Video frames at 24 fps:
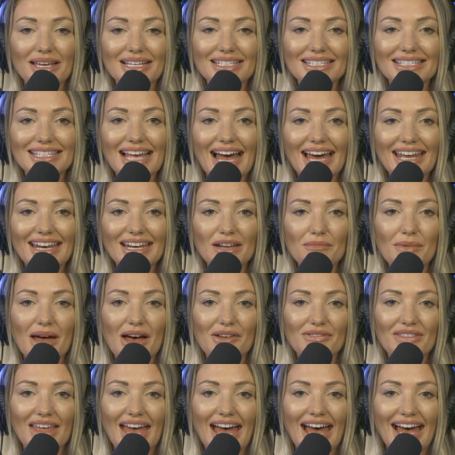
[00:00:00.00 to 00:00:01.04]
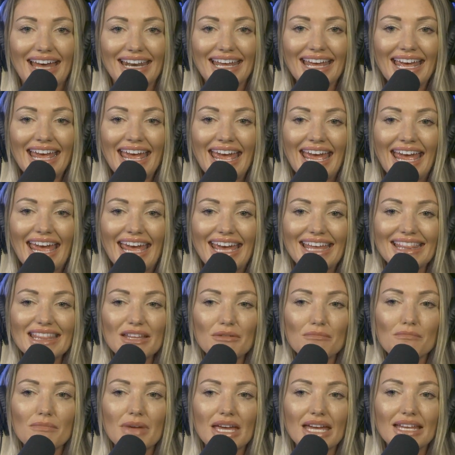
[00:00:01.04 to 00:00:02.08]
So I'm excited about that.
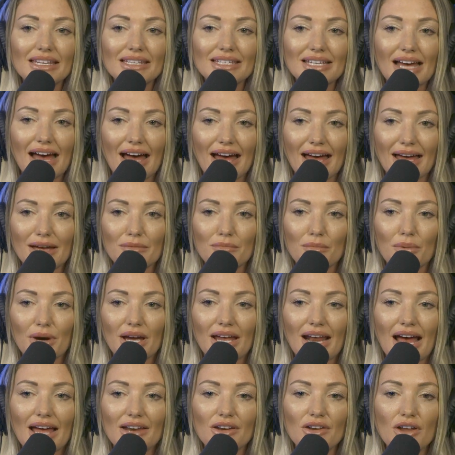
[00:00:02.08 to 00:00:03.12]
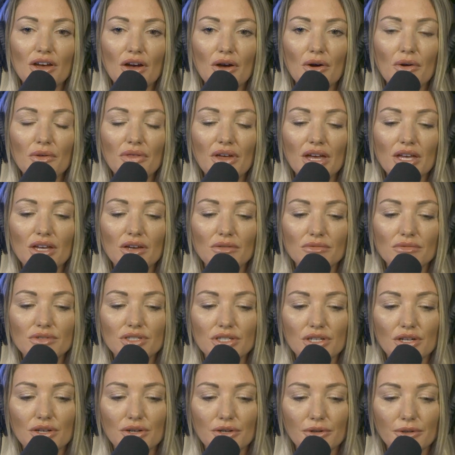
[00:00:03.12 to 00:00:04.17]
In the meantime, Britt, I know that you
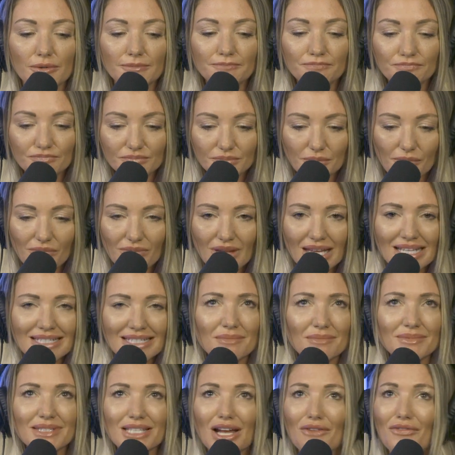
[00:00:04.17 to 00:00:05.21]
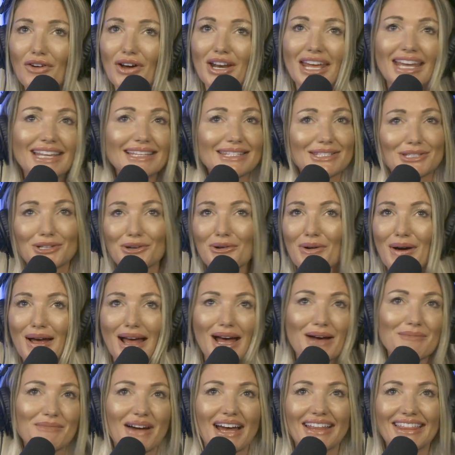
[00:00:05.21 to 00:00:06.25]
do some stuff on
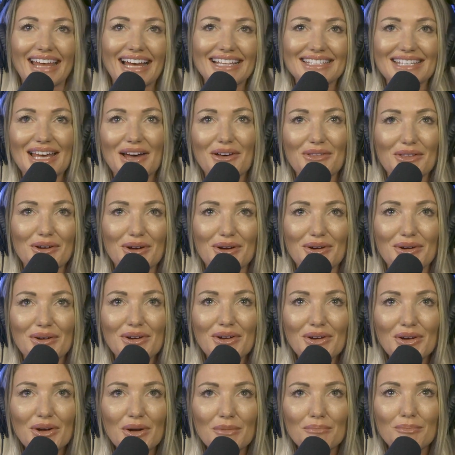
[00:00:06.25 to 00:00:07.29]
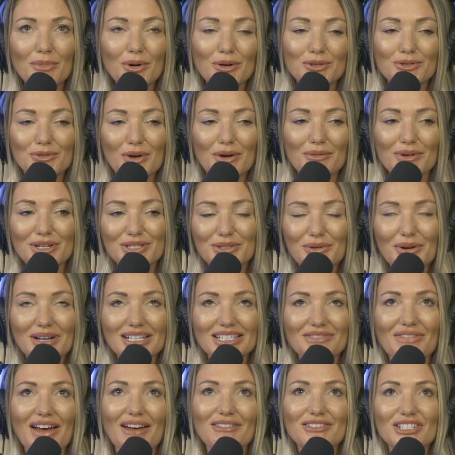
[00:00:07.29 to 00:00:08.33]
Instagram, right? That's how the Mudra
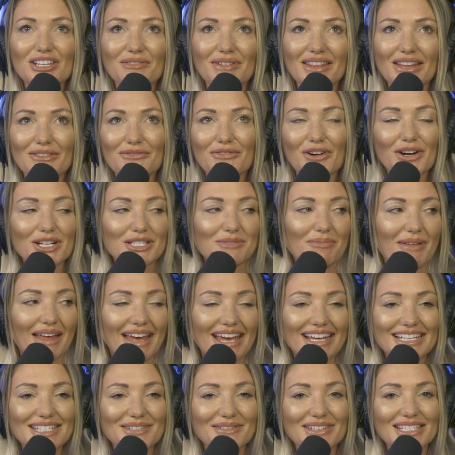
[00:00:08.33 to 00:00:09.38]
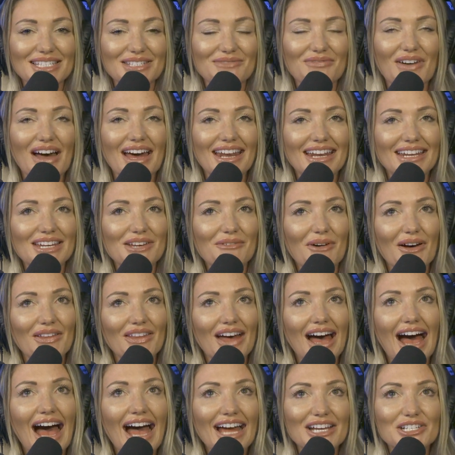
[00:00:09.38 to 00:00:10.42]
Resorts found you in the first place, was finding you
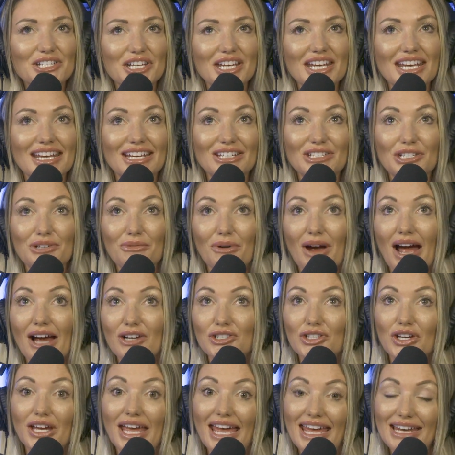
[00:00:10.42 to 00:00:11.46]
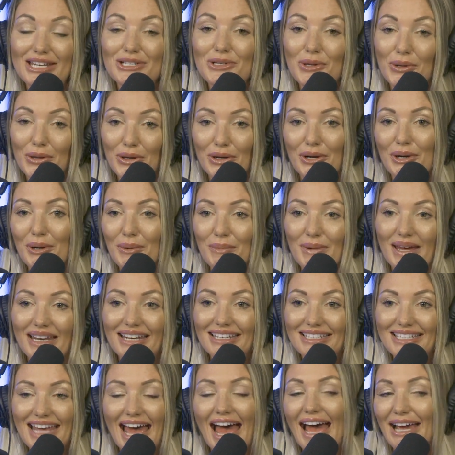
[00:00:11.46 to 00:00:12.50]
on the IG because you were actually in Tulum
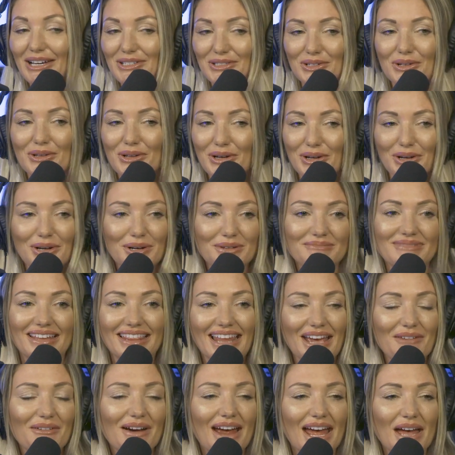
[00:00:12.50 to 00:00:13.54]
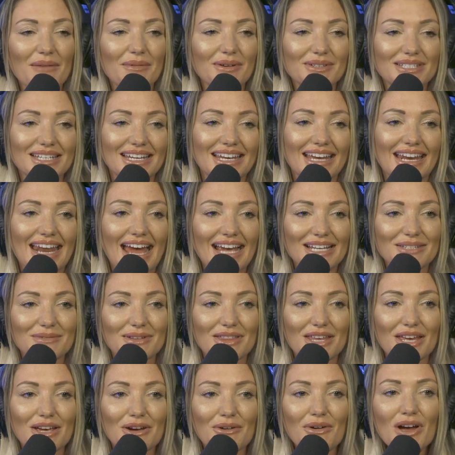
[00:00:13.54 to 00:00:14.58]
and tagged Tulum, and they were able to
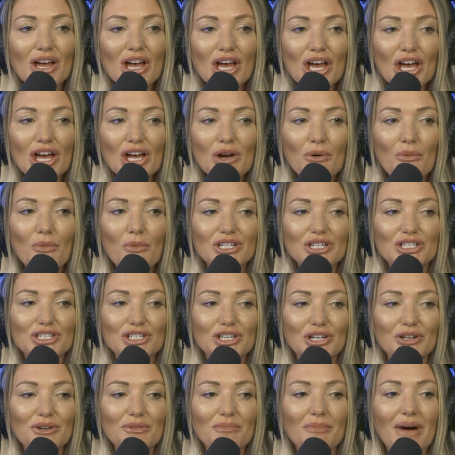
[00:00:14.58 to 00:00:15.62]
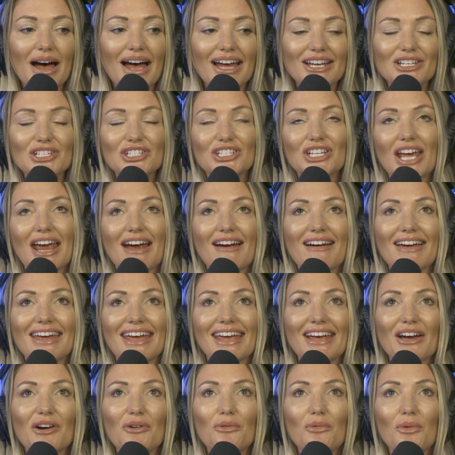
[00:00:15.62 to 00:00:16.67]
connect with you. Would you mind
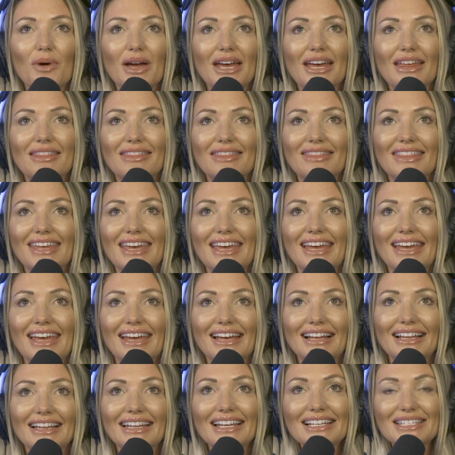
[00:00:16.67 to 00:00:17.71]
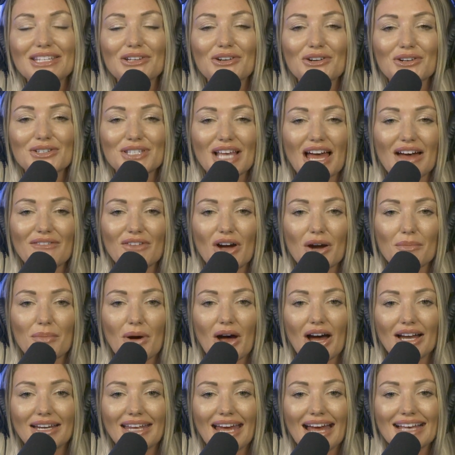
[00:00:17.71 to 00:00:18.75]
sharing with the listeners of
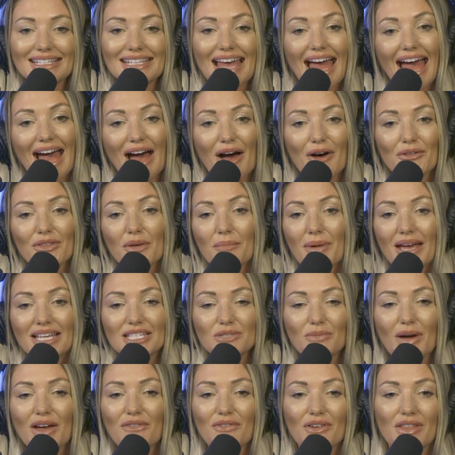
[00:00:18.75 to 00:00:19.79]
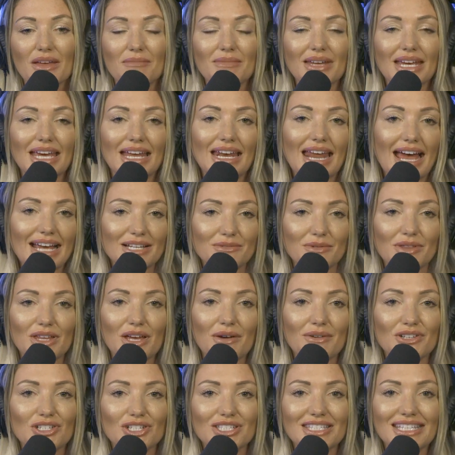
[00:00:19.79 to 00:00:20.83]
our podcast how the best way for them to connect
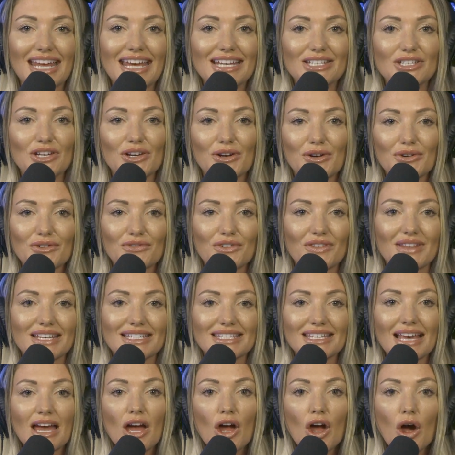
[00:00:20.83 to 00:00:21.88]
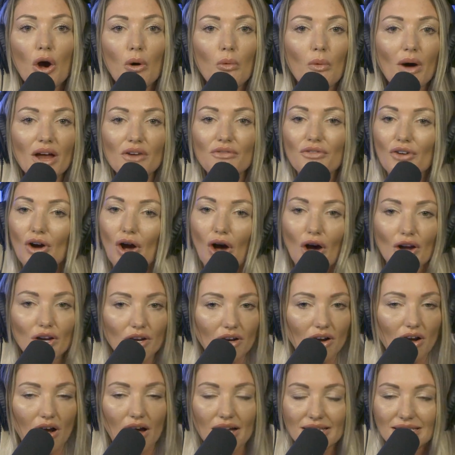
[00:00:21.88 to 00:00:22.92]
with you, and just stay tuned for this one, for
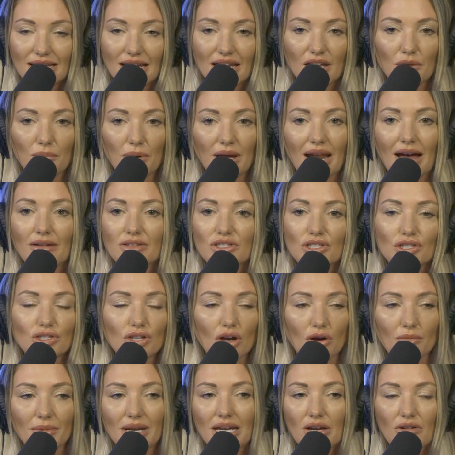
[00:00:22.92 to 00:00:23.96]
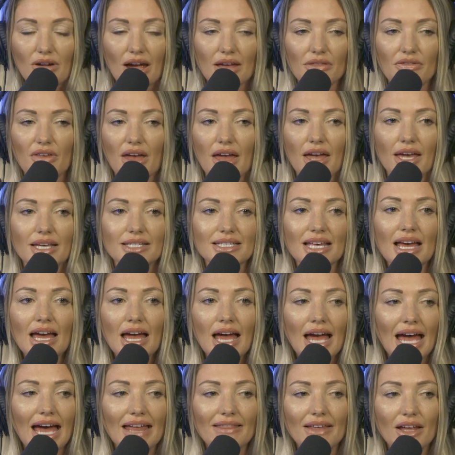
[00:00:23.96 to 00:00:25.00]
all your content? You put out so many great things,
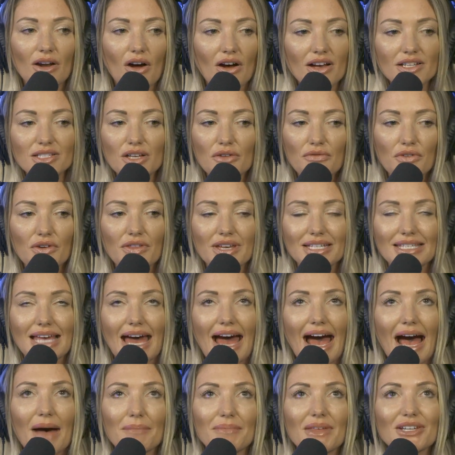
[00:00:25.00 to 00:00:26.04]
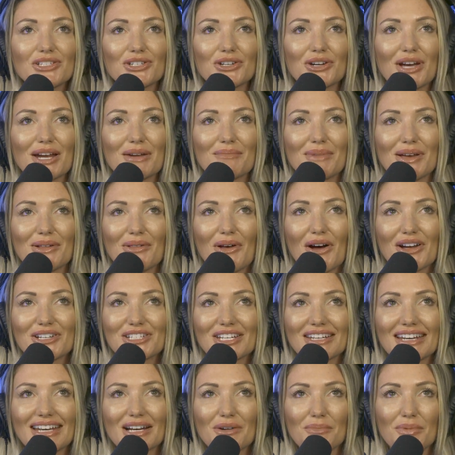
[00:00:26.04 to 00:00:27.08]
and then also for this app that you're going to be
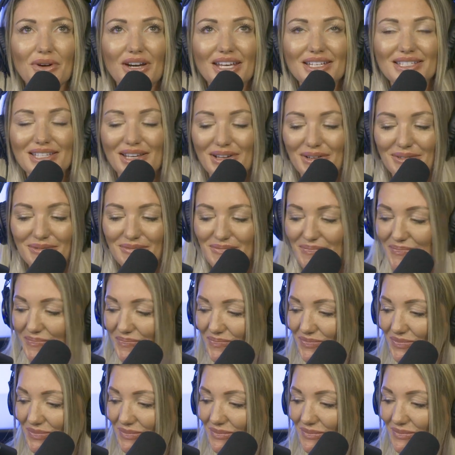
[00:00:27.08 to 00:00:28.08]
launching here pretty soon.